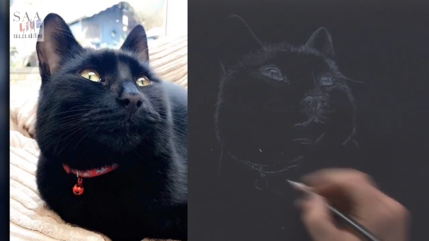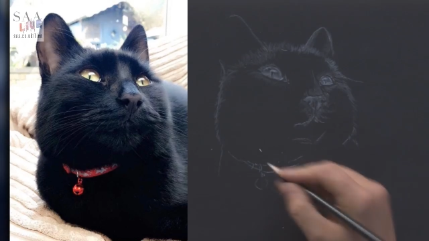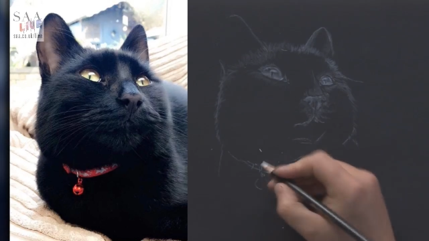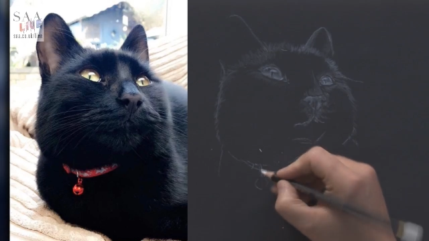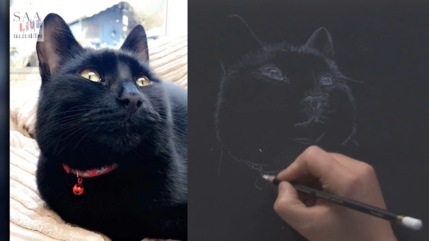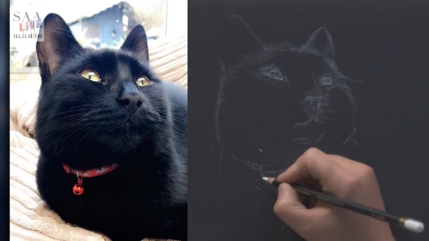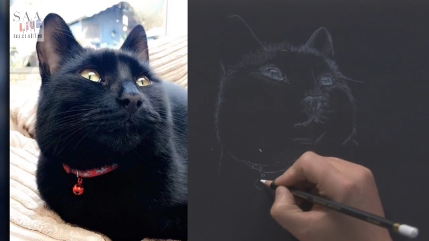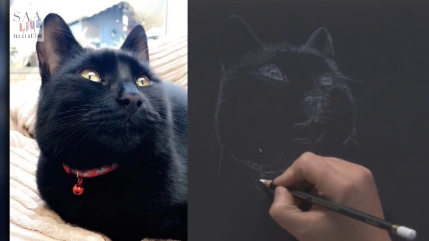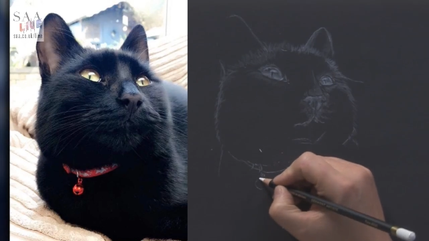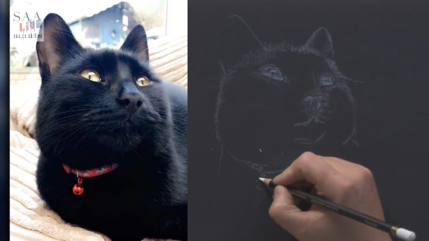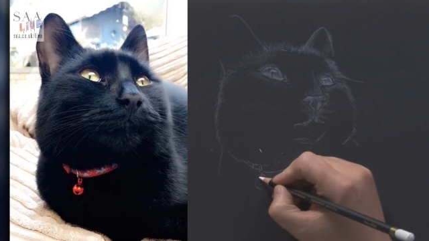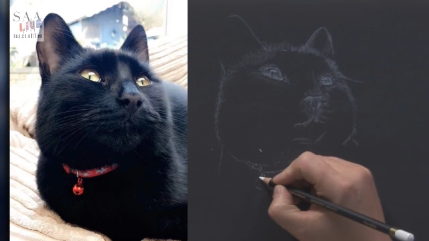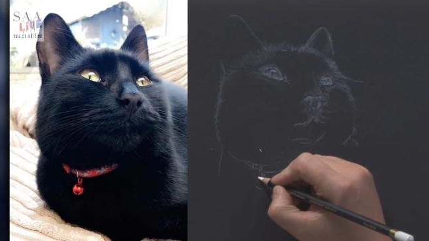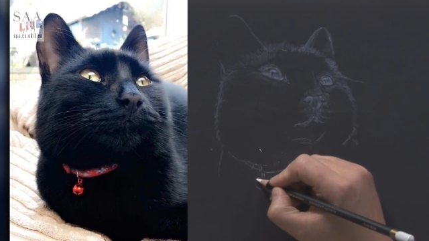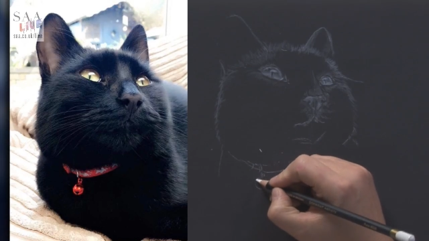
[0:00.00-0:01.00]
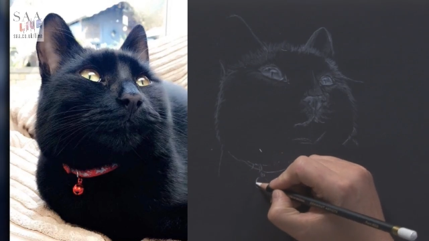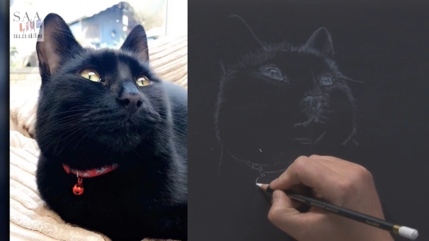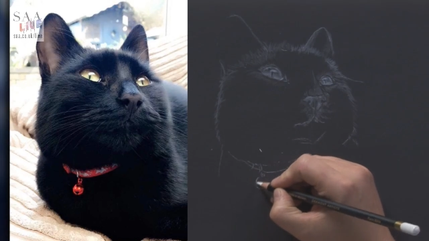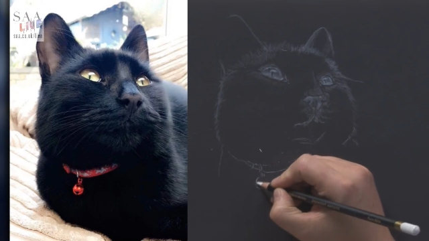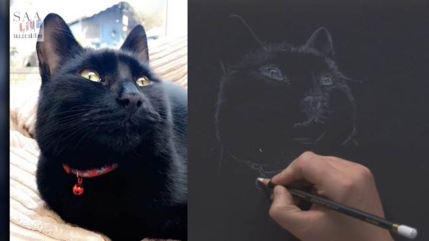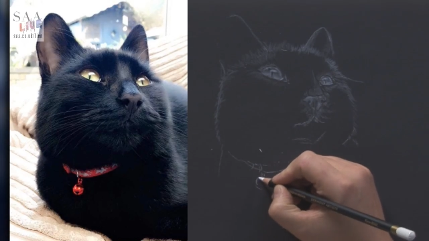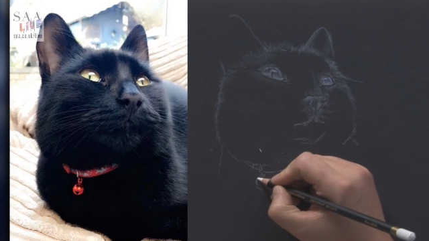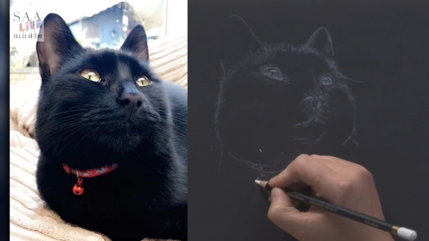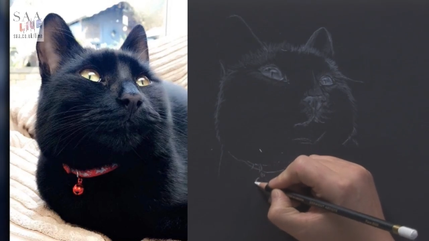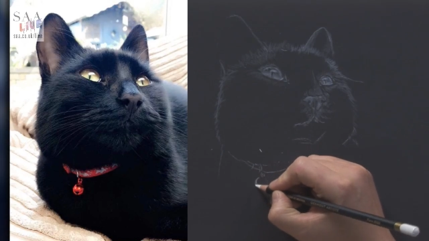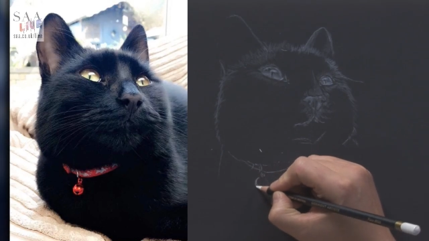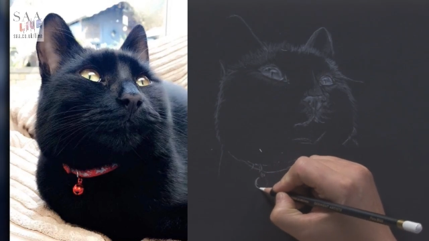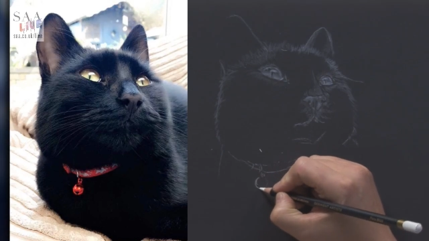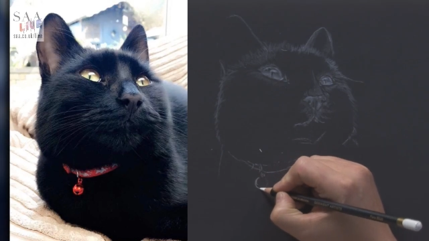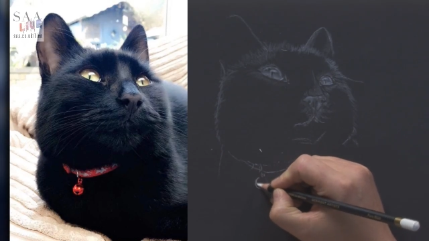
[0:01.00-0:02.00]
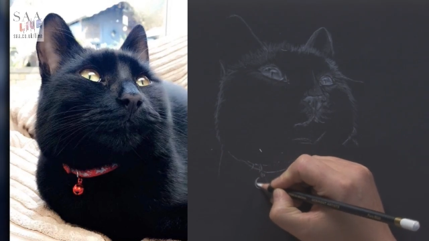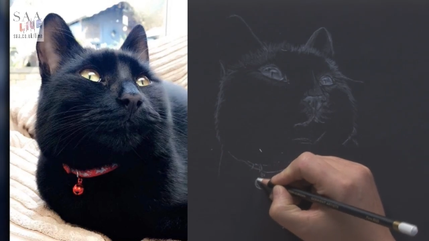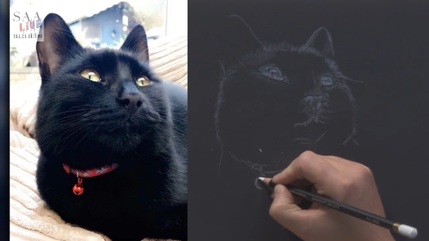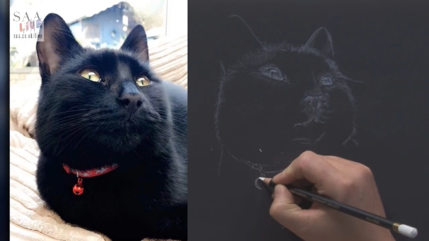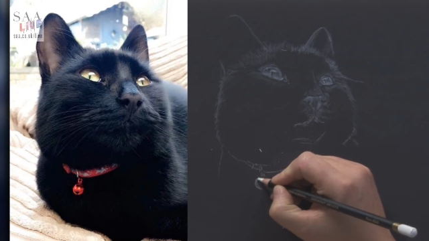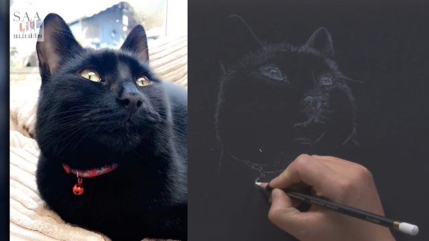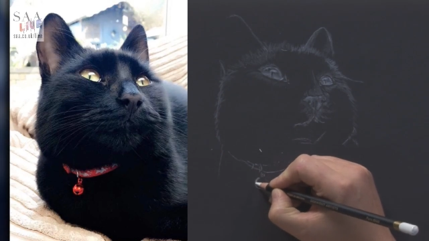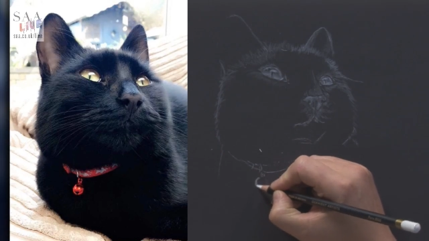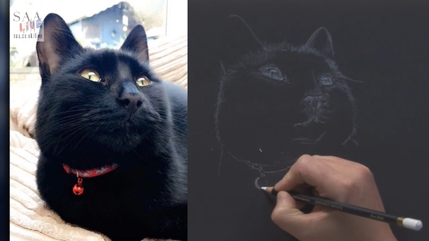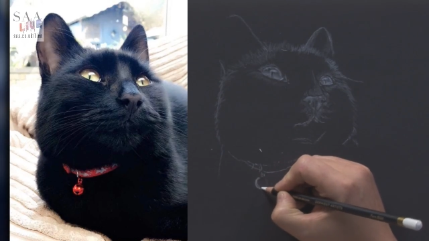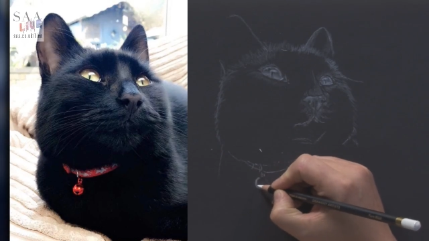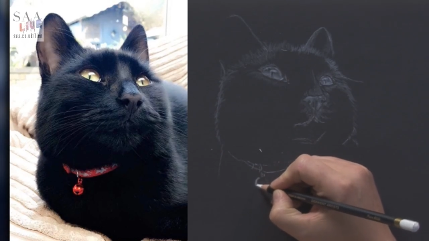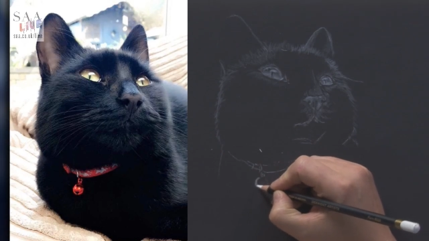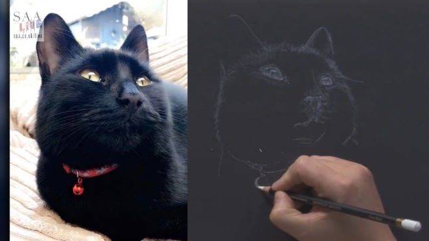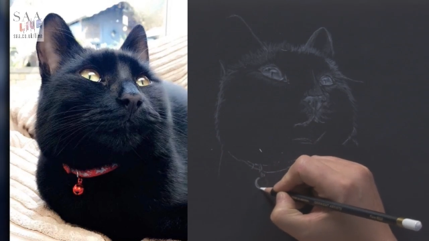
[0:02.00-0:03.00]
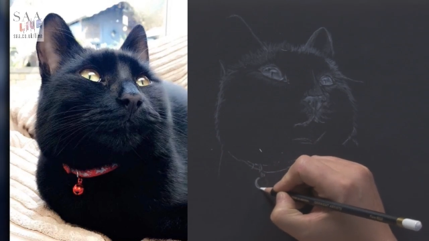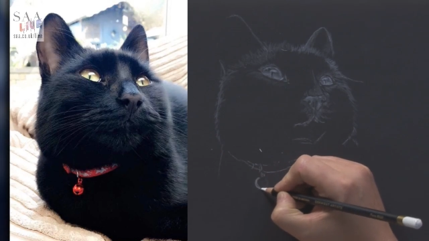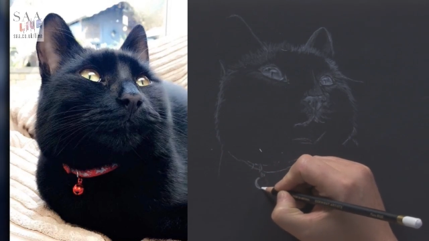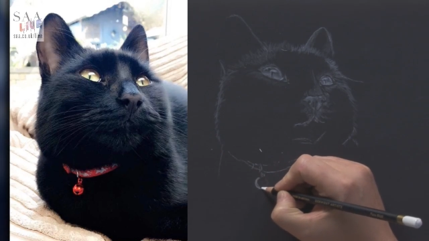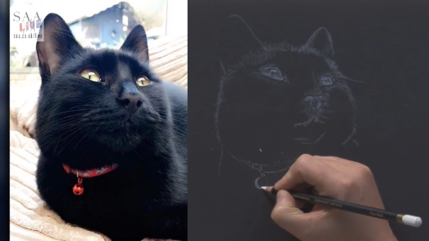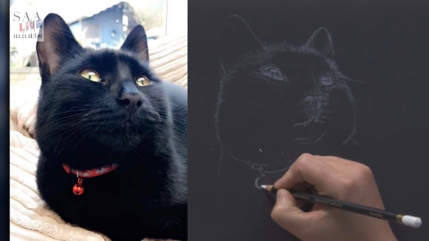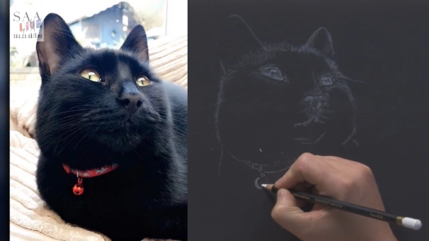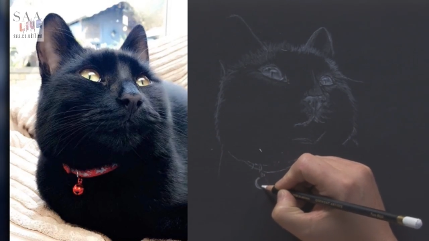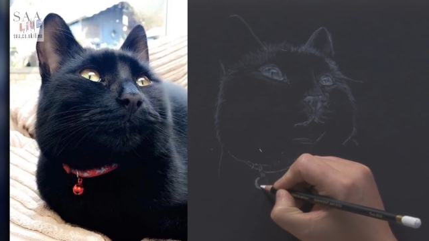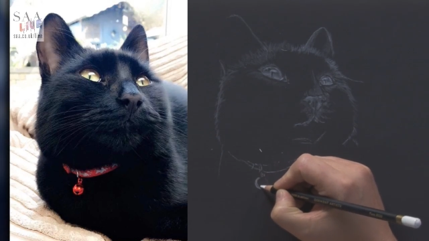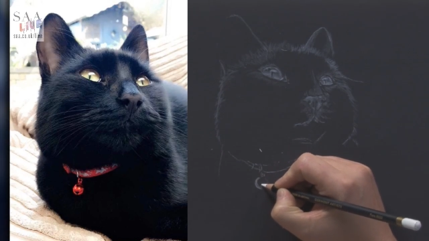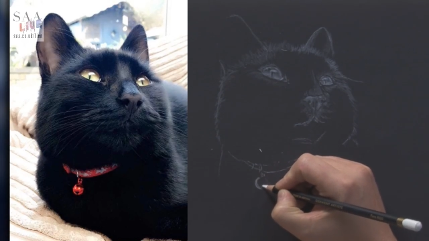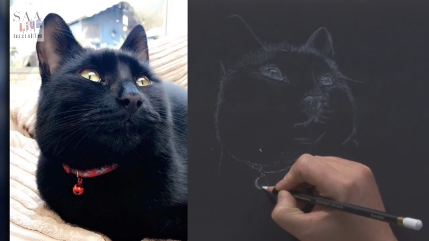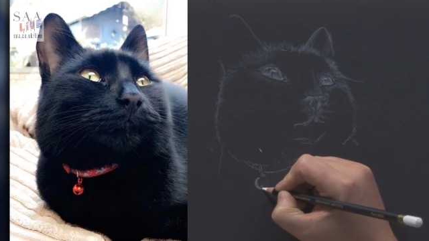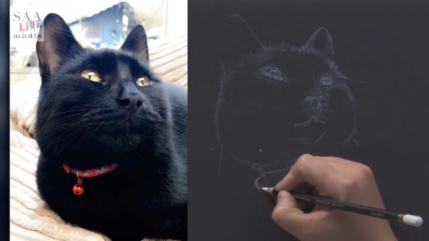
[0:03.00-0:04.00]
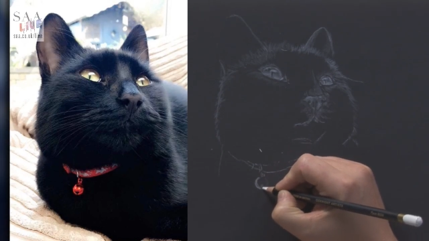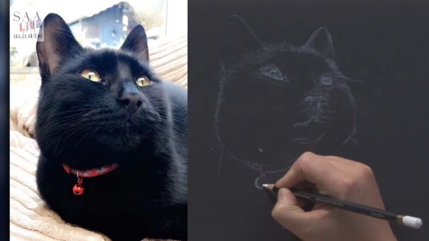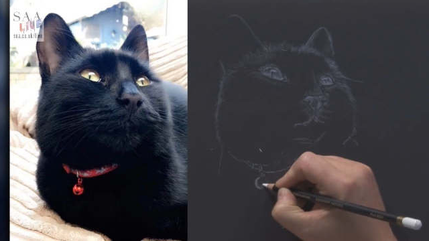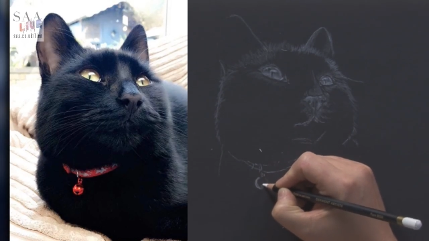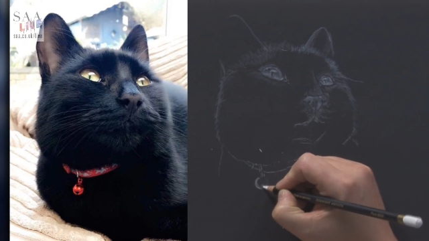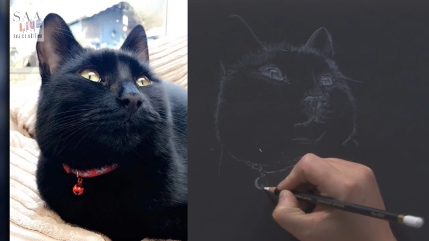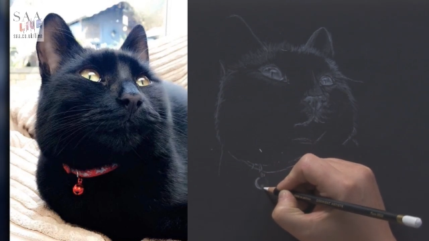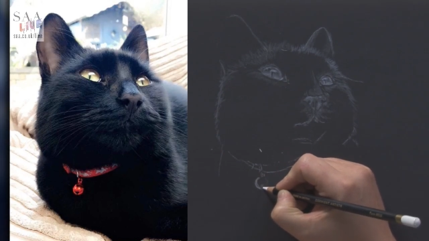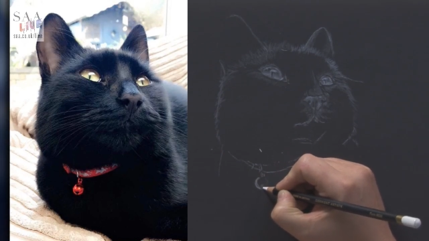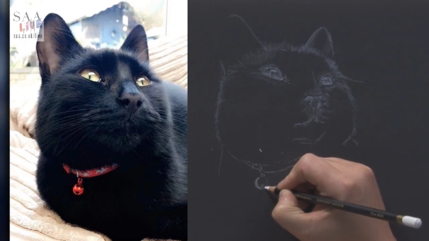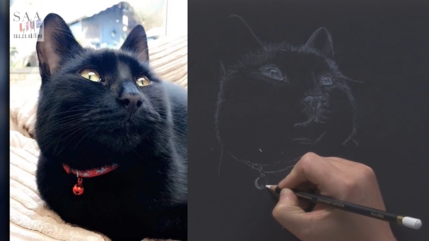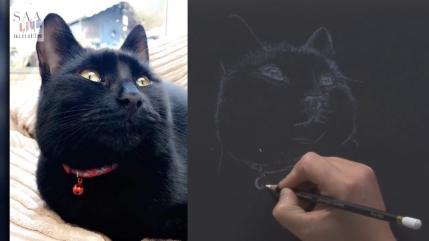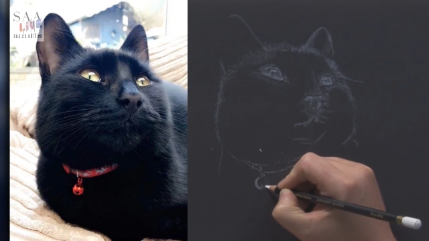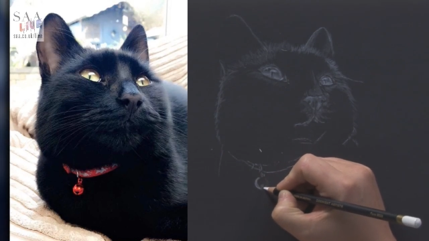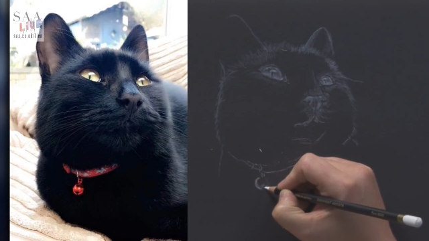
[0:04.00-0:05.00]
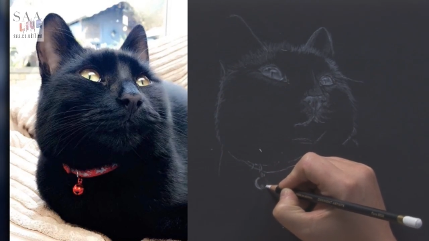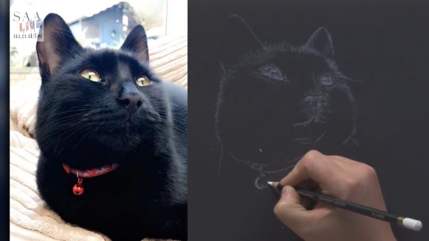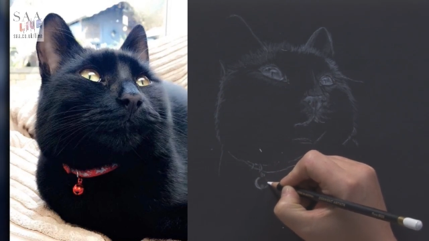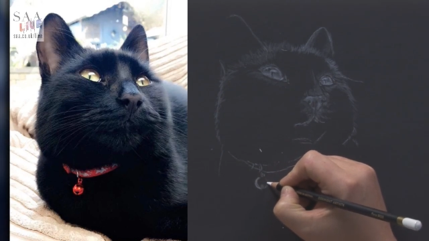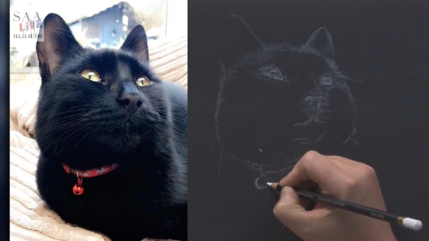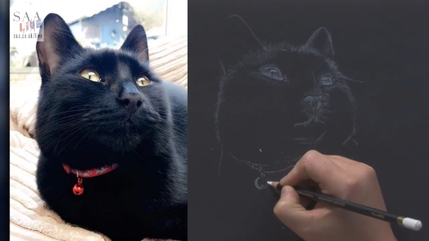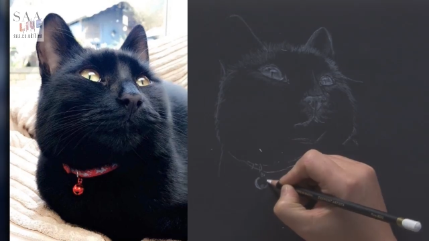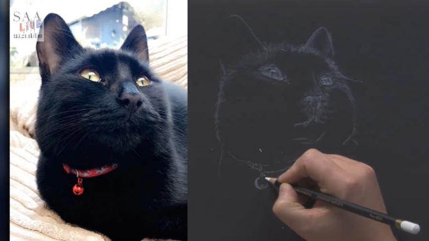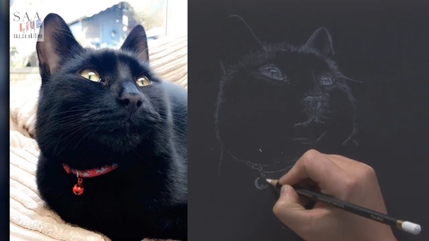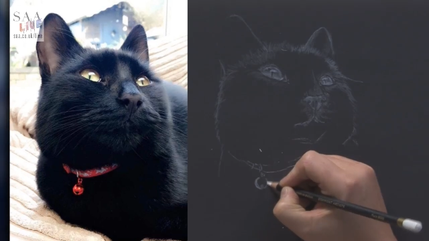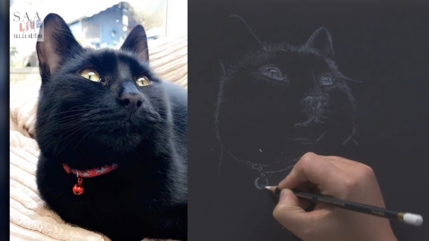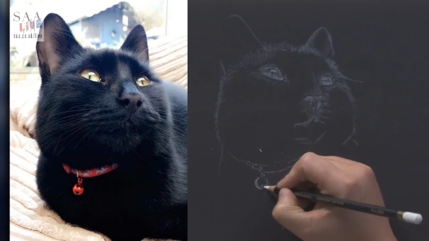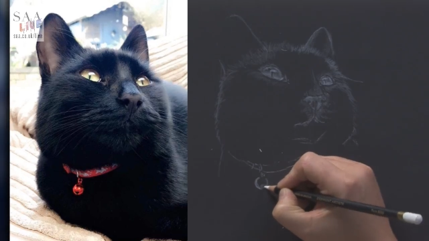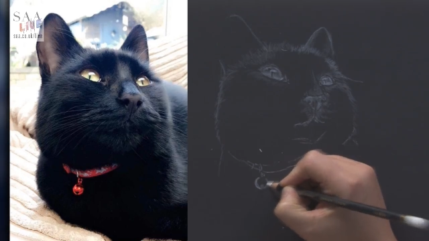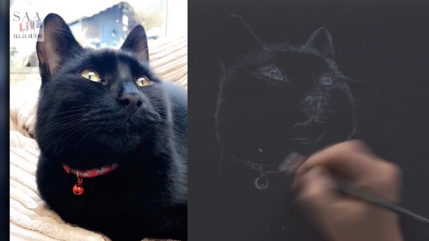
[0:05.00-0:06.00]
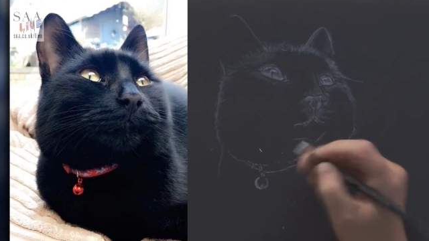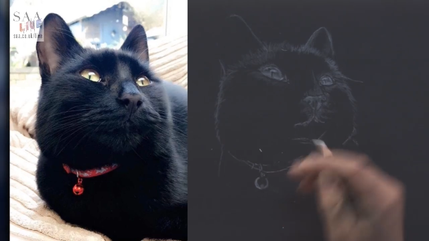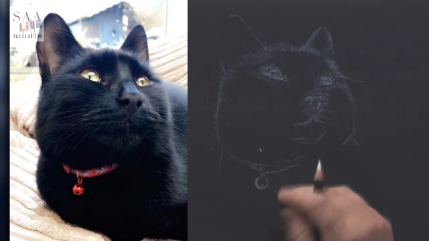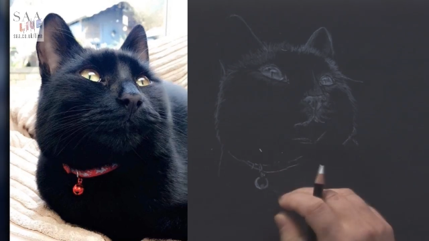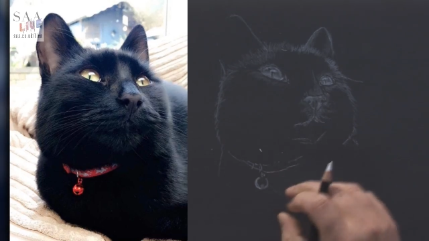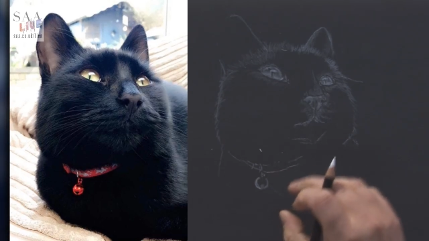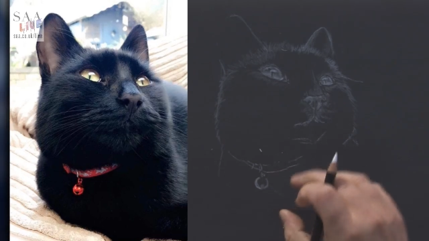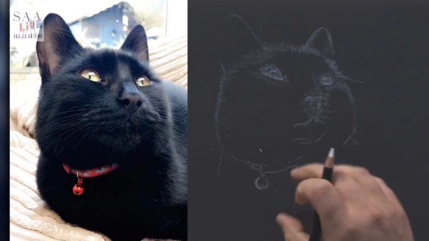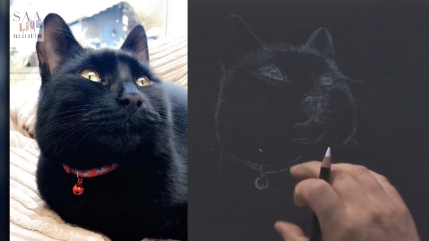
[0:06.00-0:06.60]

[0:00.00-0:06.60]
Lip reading: Nobody's mouth can be seen.